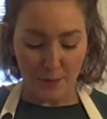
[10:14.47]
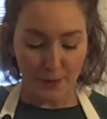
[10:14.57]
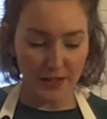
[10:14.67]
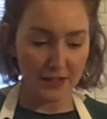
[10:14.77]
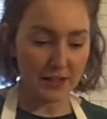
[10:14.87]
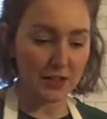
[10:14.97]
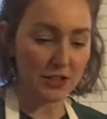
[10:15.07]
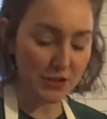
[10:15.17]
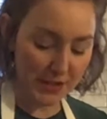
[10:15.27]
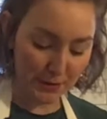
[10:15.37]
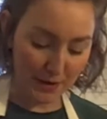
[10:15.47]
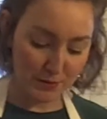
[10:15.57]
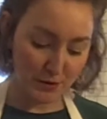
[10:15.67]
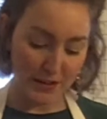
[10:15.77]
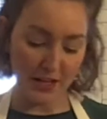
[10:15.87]
But do you see what I'm
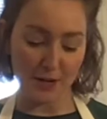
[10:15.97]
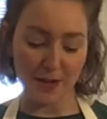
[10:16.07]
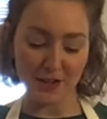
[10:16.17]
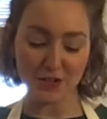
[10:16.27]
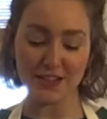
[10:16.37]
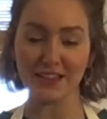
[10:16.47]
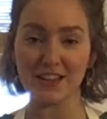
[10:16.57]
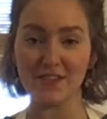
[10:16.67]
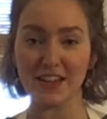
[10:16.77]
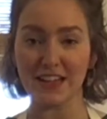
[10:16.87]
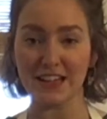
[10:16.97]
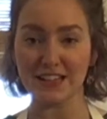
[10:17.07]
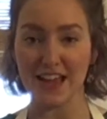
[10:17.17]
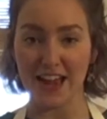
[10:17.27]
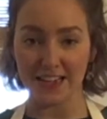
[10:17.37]
doing here? I'm actually leaving it
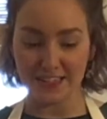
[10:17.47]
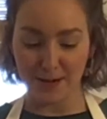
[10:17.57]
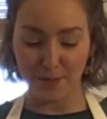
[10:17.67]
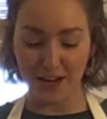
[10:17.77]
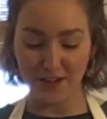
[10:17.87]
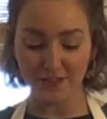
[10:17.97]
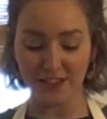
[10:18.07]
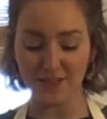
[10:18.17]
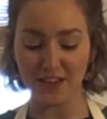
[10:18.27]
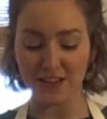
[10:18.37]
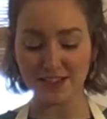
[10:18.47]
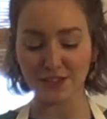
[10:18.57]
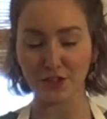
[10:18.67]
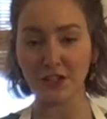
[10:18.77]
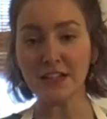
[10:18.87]
intact, and I'm kind of leaving this
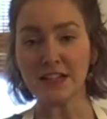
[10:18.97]
little